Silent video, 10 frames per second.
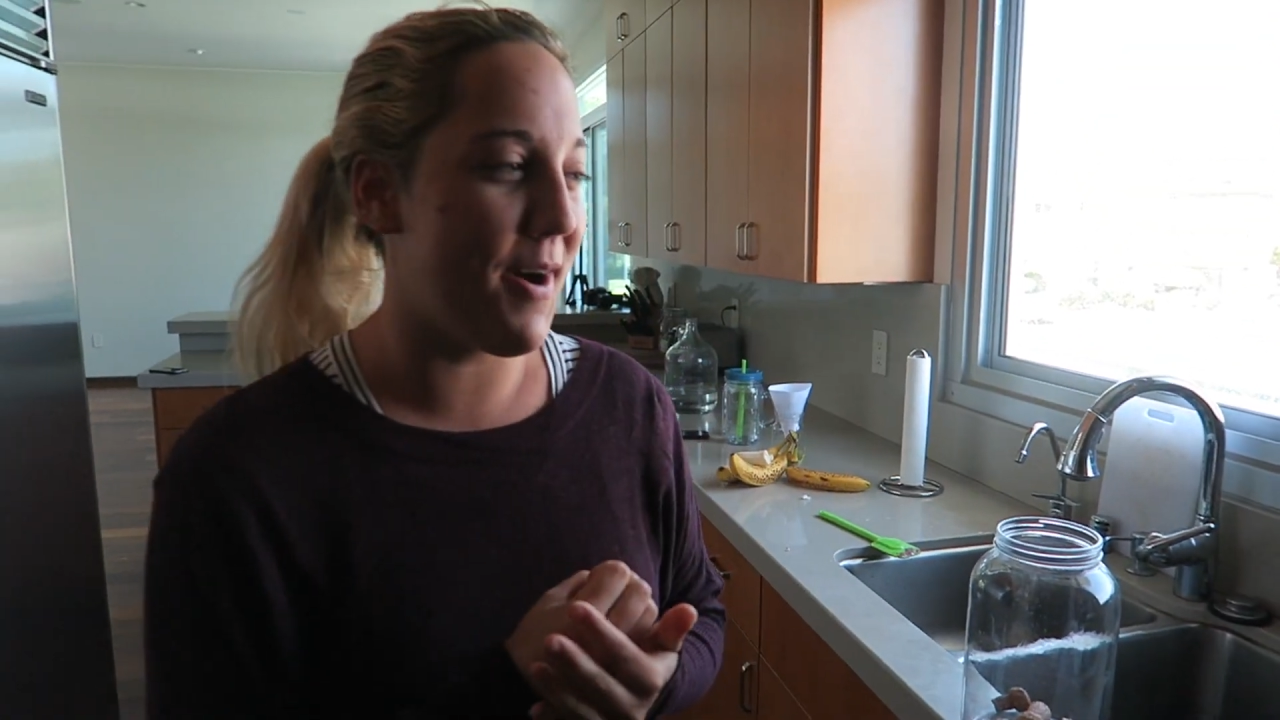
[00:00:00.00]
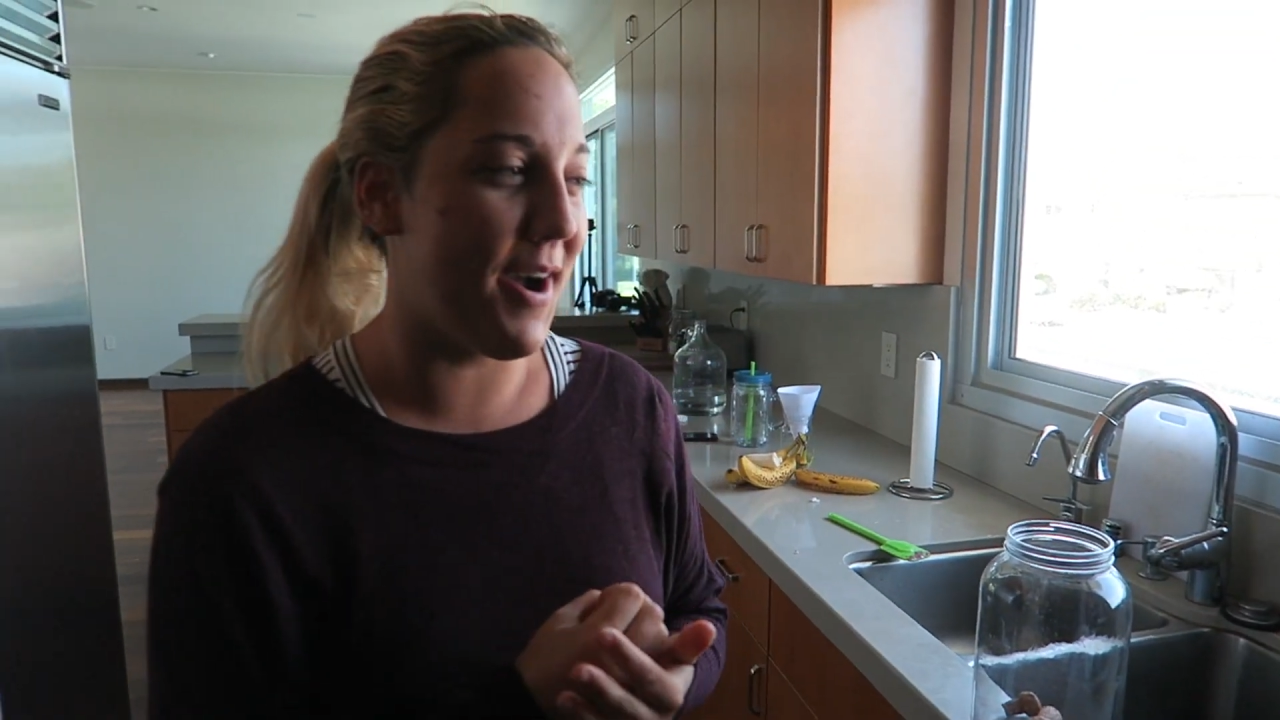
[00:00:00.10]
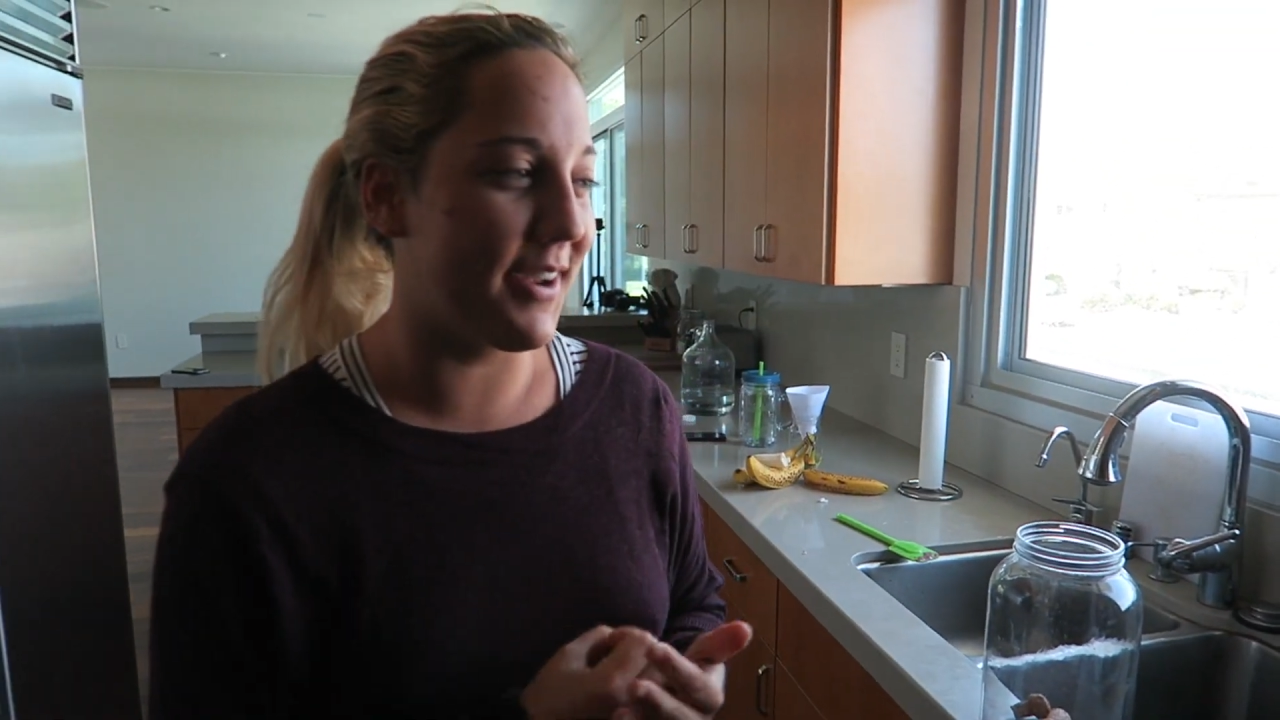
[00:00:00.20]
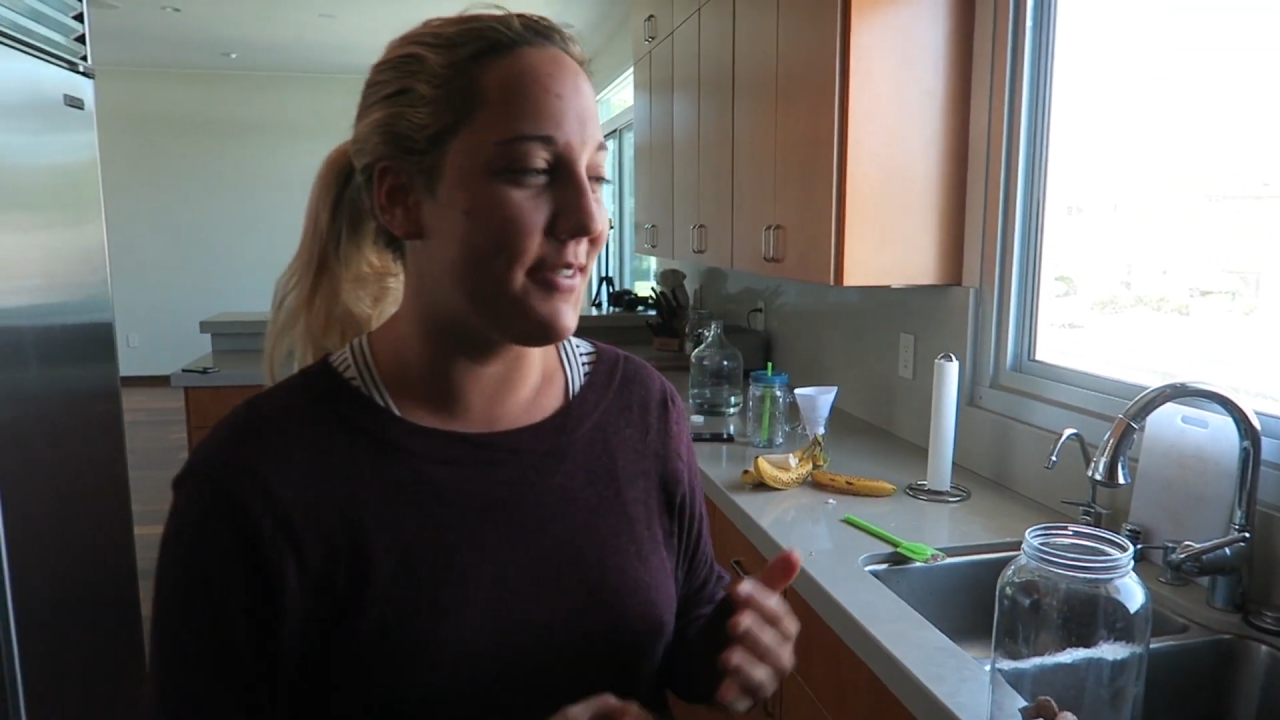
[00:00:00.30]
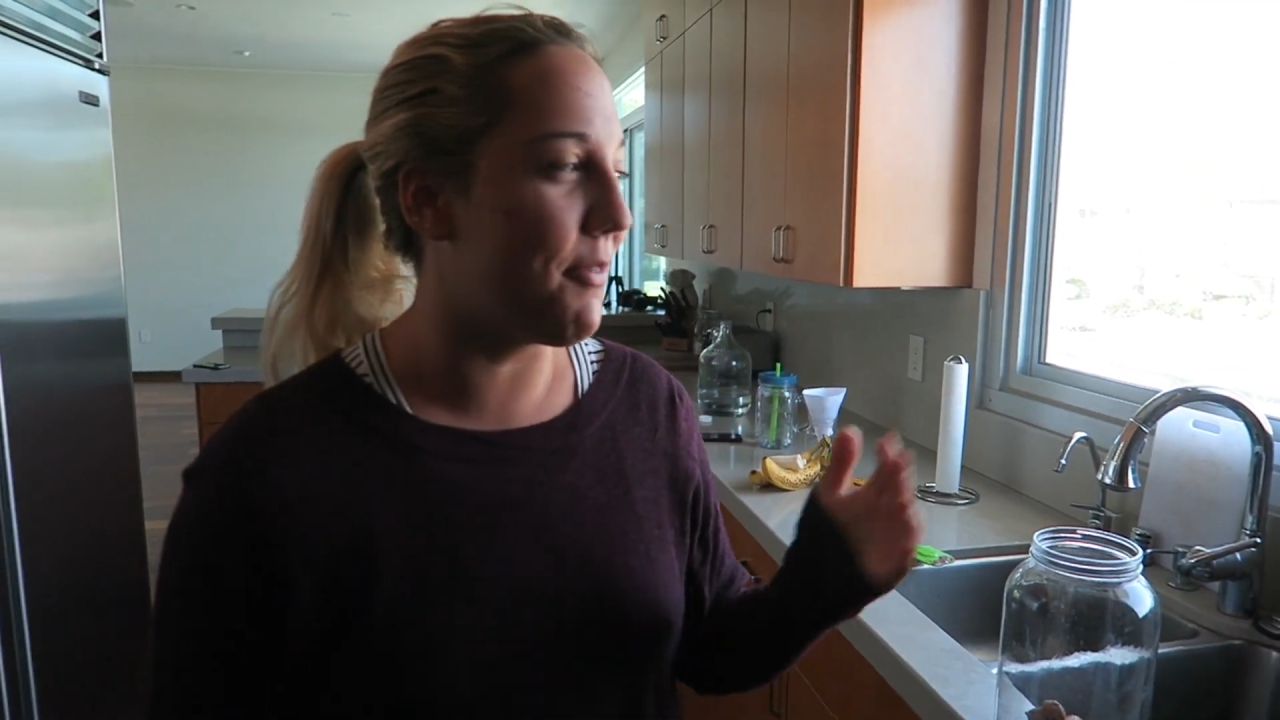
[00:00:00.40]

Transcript: box,